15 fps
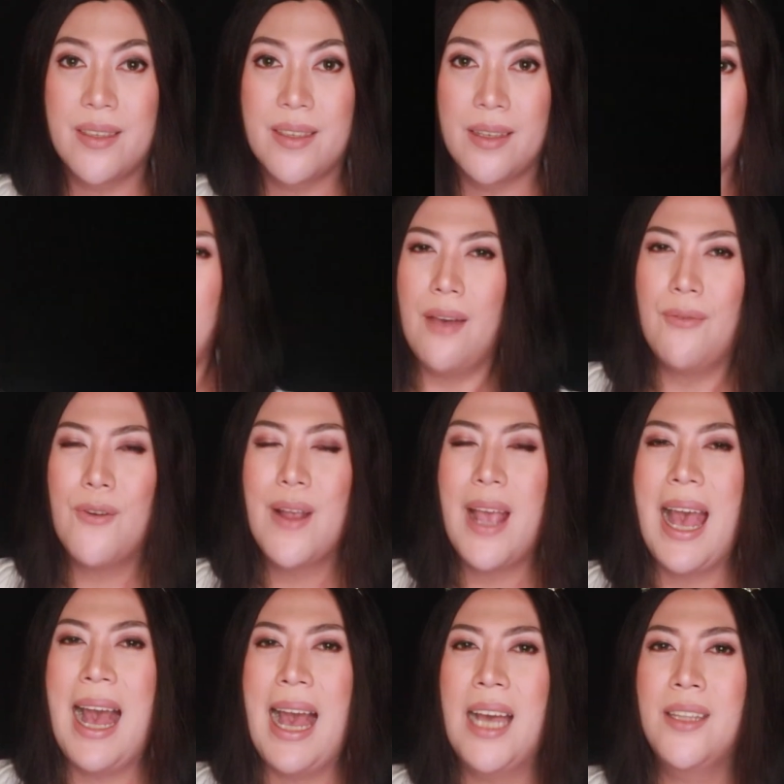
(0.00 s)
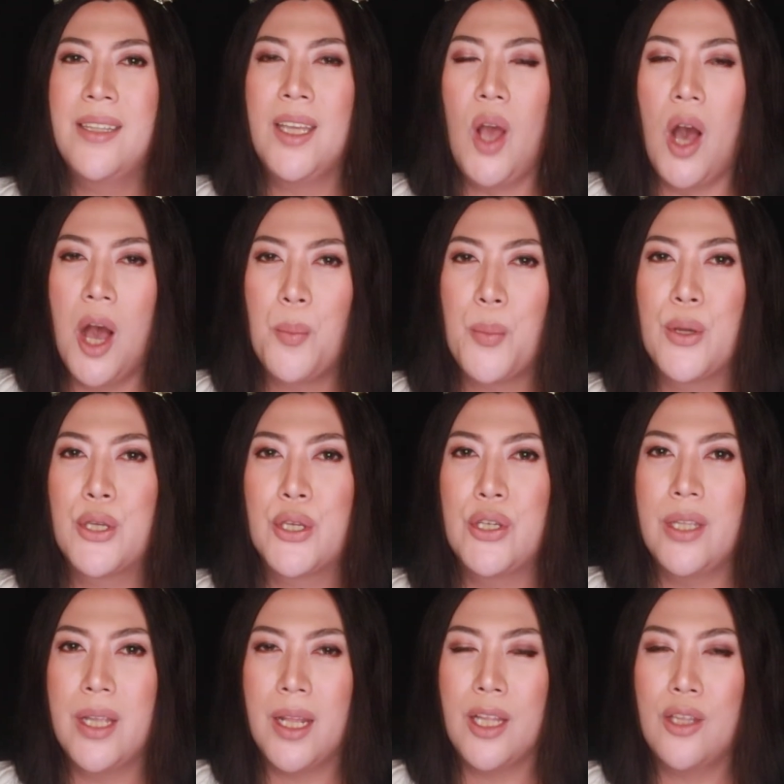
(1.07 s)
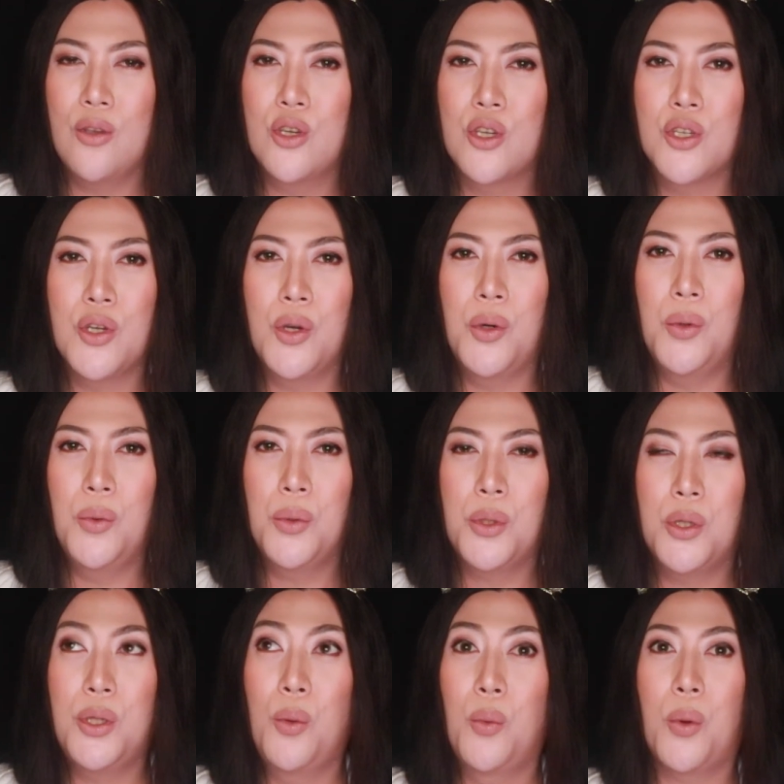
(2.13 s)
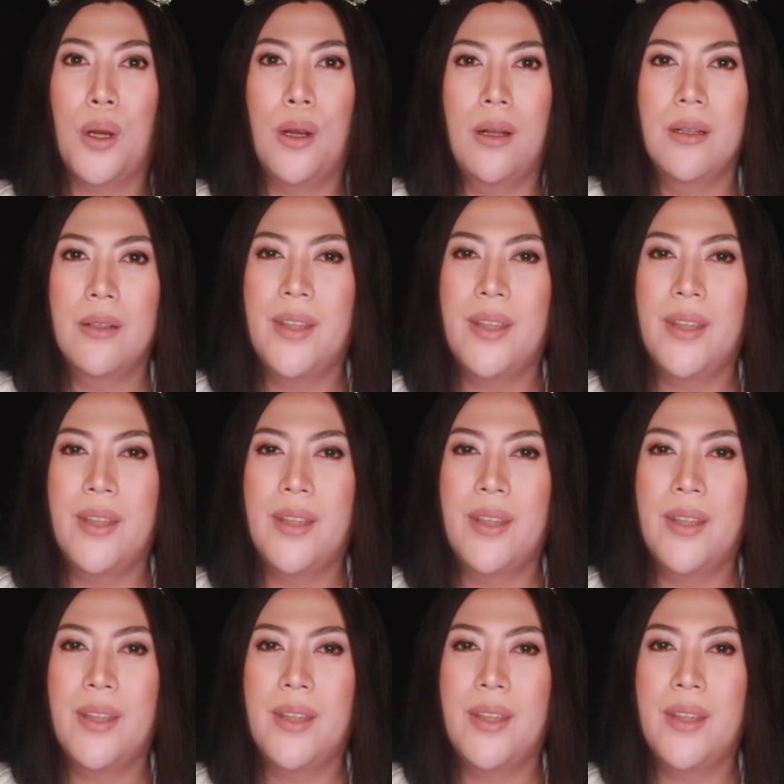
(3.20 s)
They never had the opportunity to show to the world,